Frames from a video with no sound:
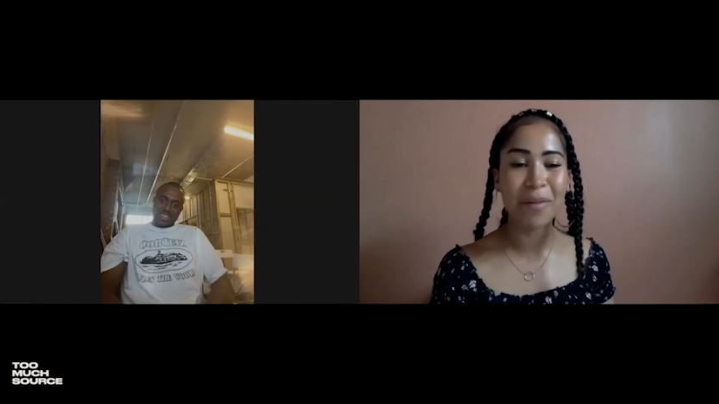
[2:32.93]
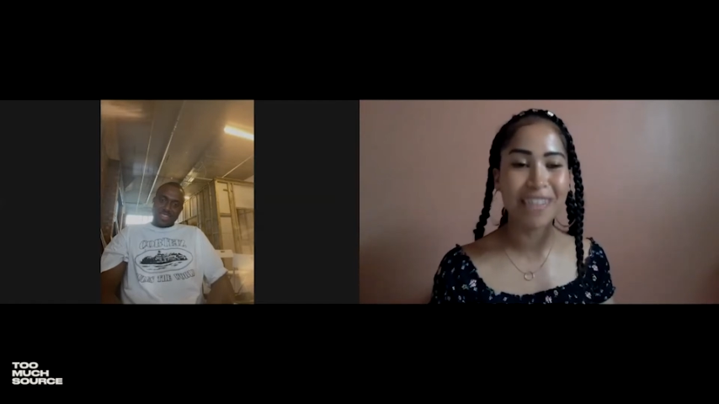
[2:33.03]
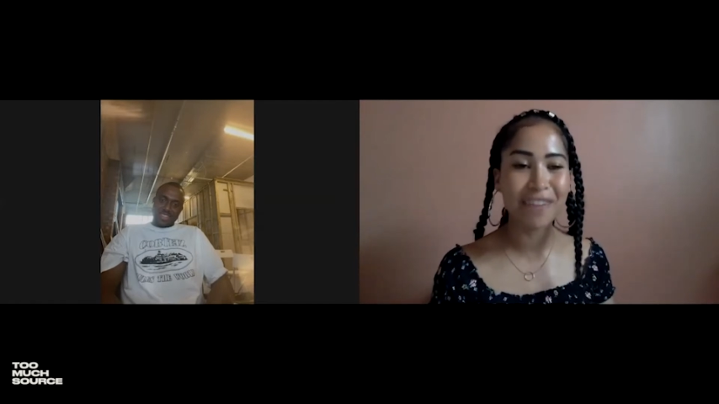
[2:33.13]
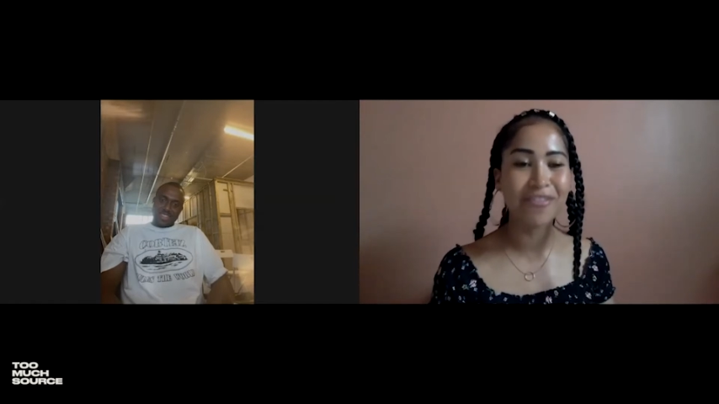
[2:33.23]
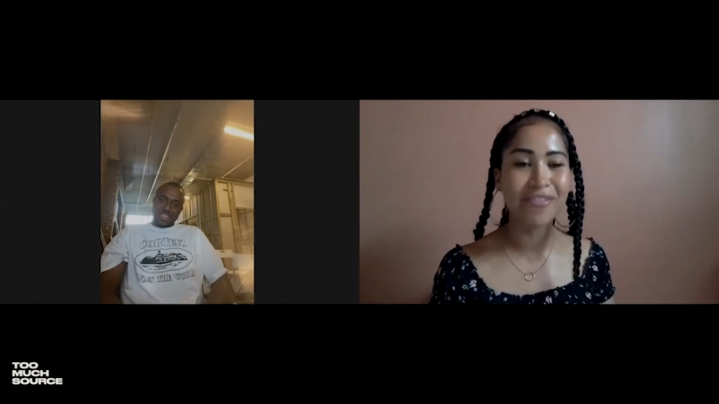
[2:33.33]
but
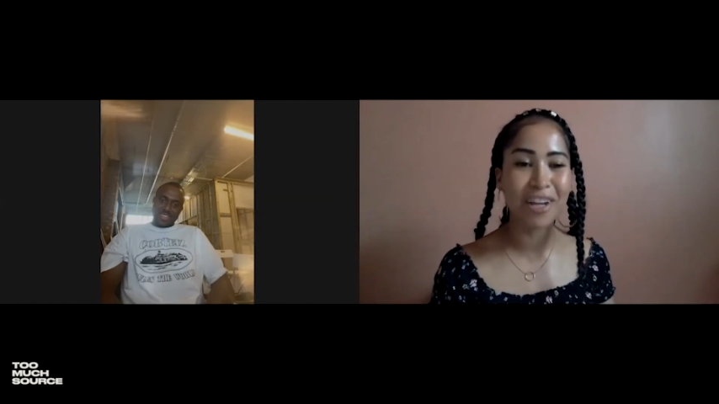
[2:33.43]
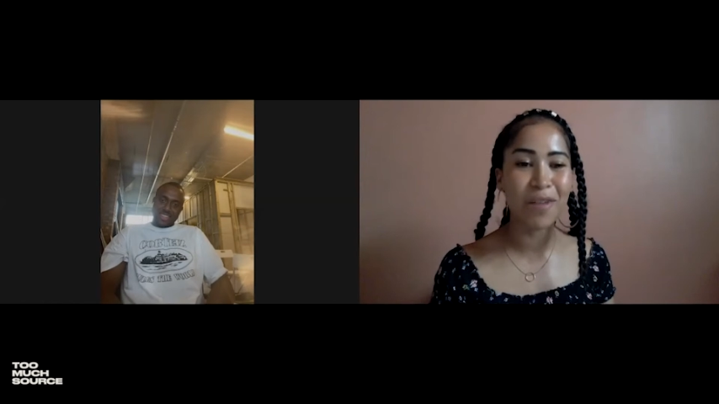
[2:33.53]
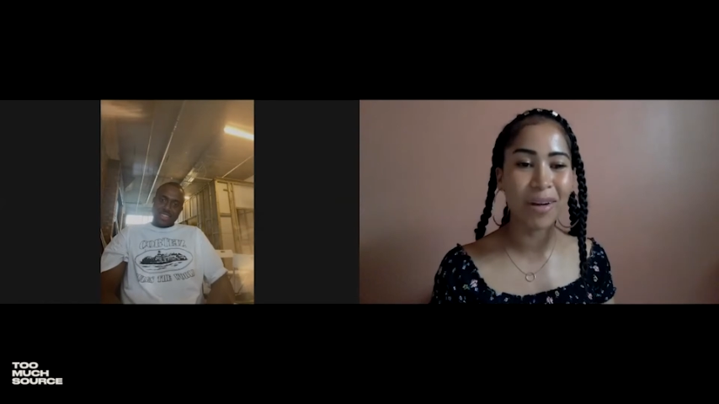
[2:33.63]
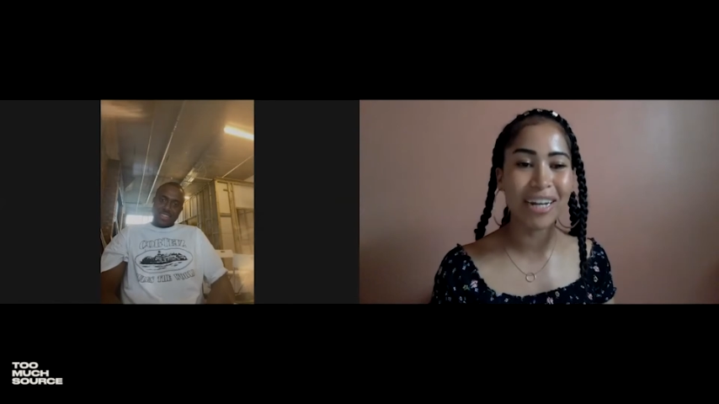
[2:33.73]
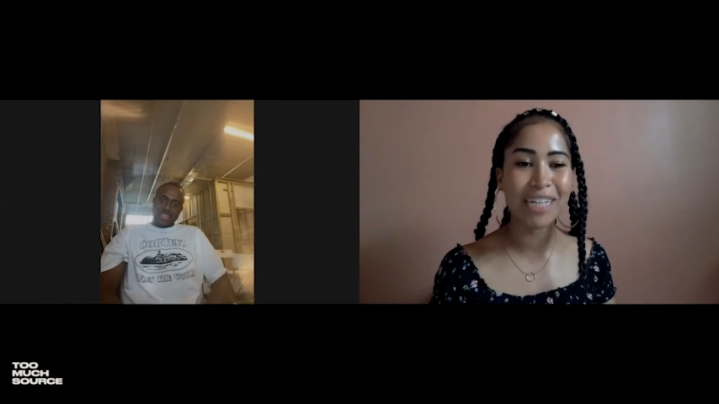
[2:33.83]
definitely
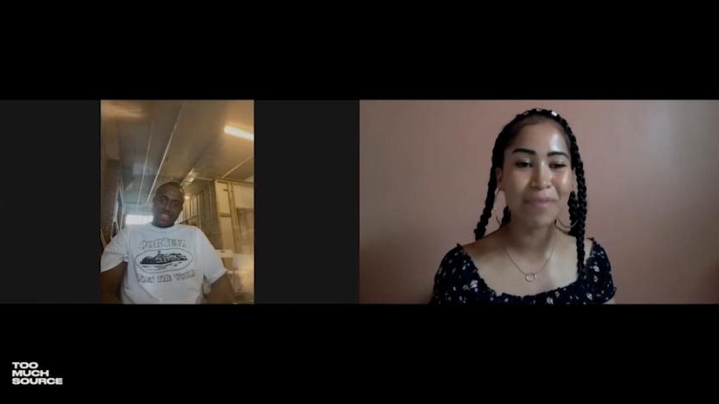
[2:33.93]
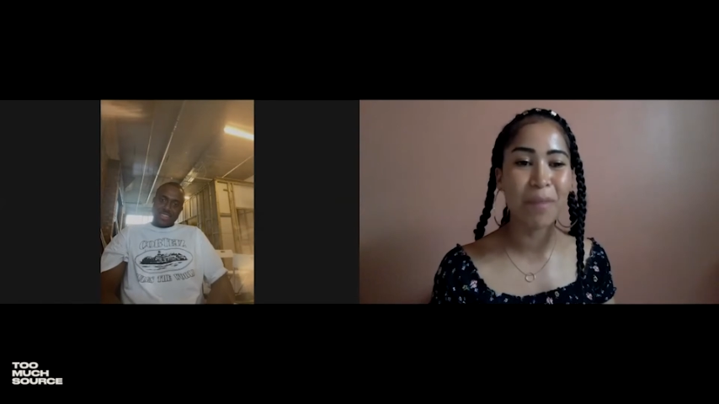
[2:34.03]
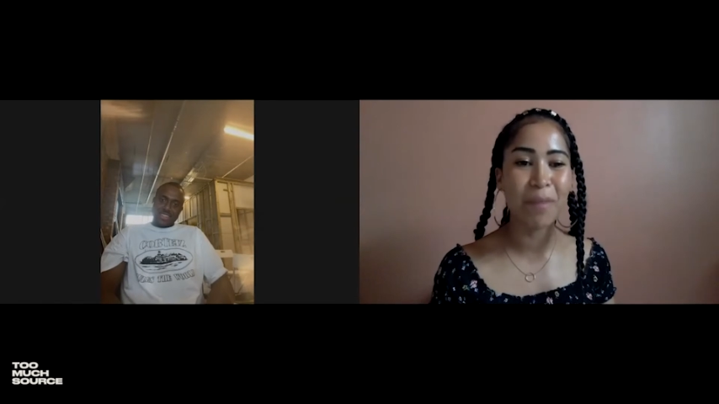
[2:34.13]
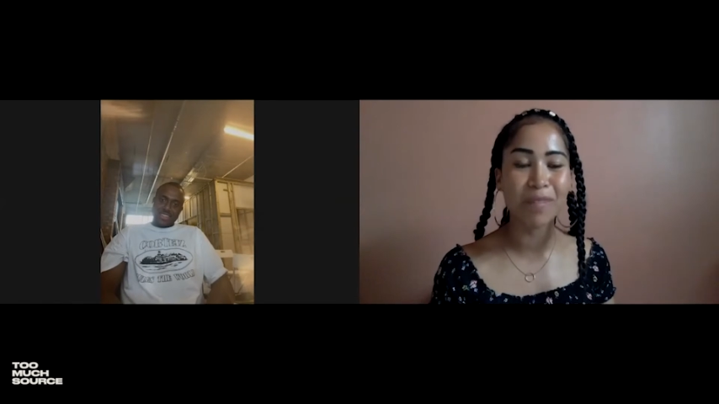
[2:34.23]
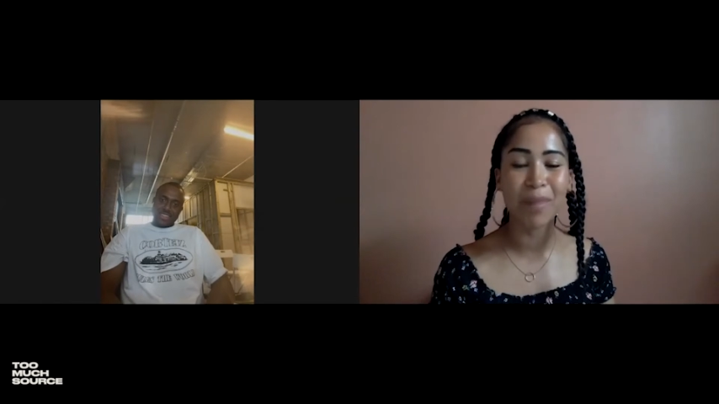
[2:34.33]
one that's been
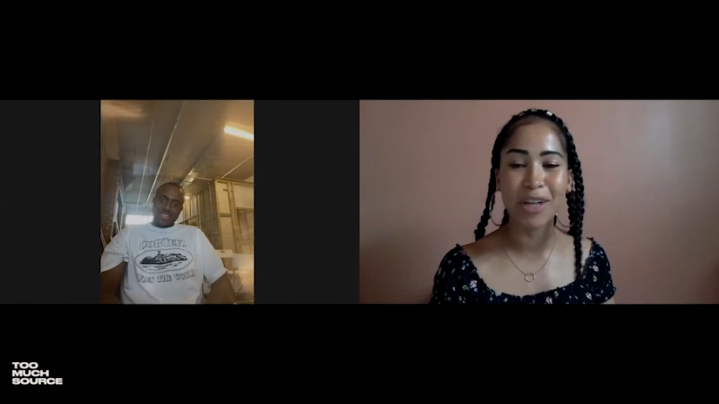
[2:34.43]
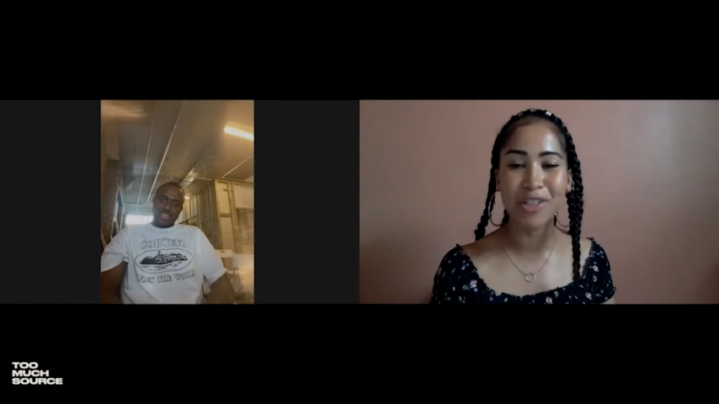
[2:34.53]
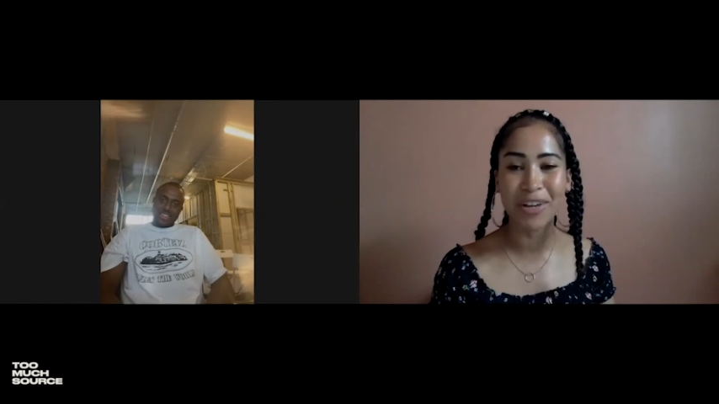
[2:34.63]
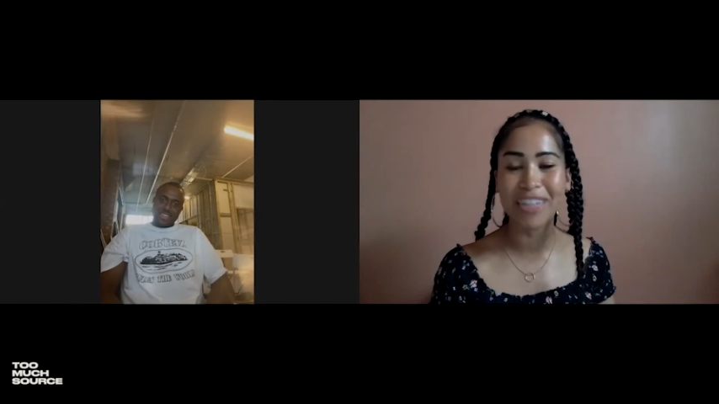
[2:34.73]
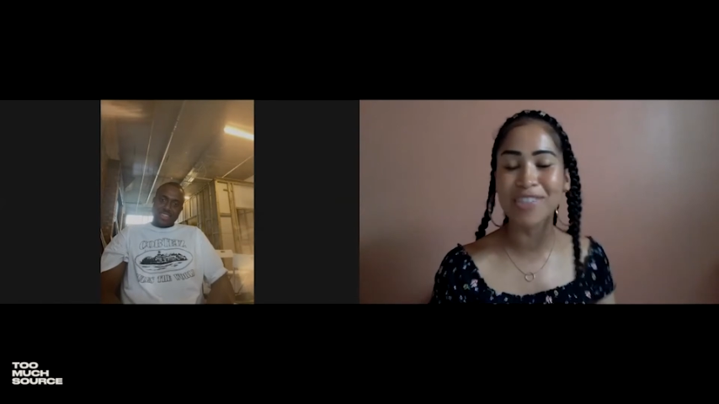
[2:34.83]
marked by joy.